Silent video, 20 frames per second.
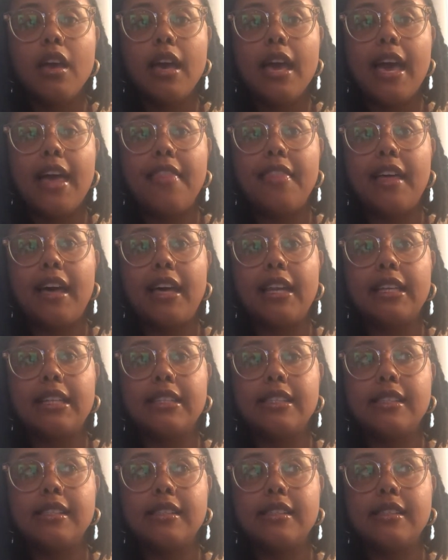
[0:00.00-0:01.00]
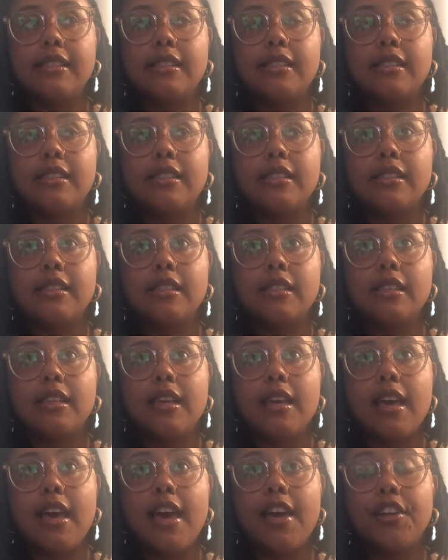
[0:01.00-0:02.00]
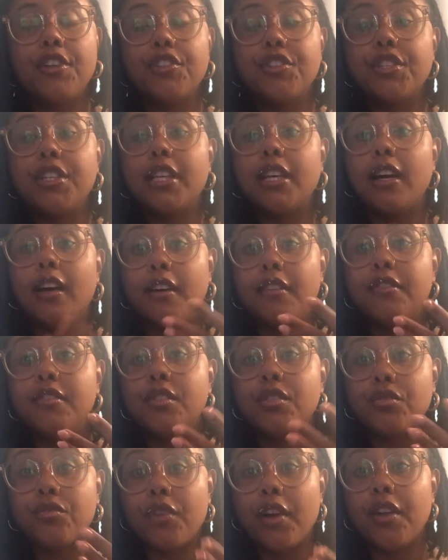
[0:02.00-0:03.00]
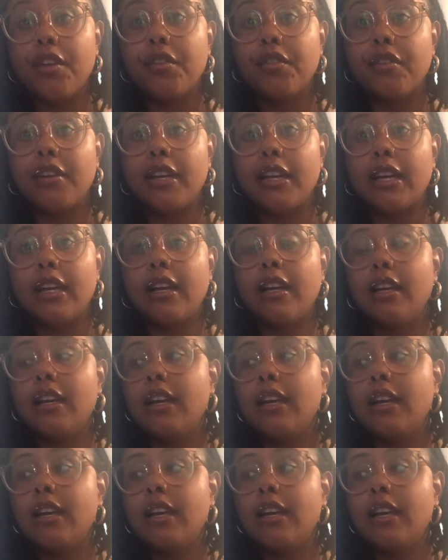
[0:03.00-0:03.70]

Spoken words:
And that is energy of surrendering.